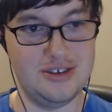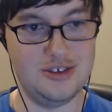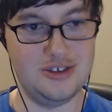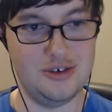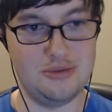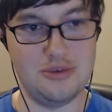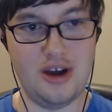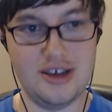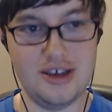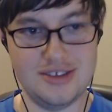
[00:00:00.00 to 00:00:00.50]
your
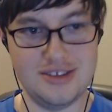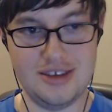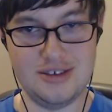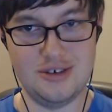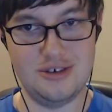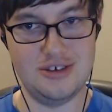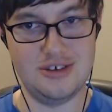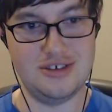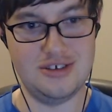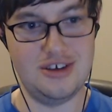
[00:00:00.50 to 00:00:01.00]

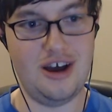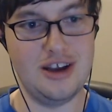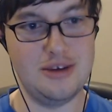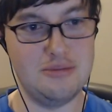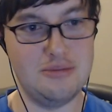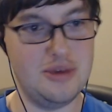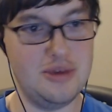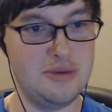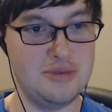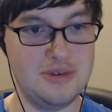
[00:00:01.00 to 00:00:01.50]
processor is not a
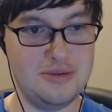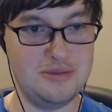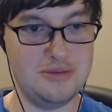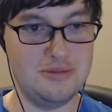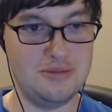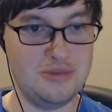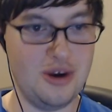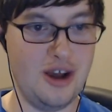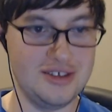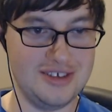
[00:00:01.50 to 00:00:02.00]
MIPS
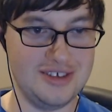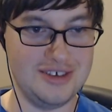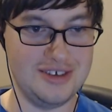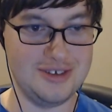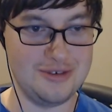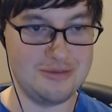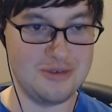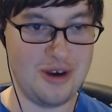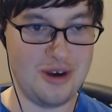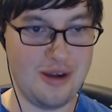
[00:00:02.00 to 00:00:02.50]

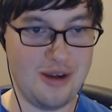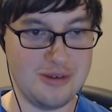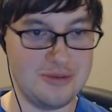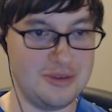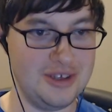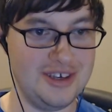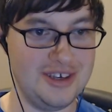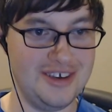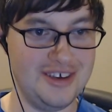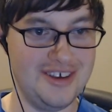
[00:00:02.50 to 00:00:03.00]
processor
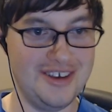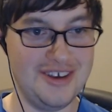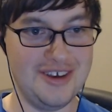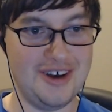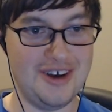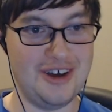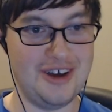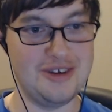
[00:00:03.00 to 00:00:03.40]
probably on a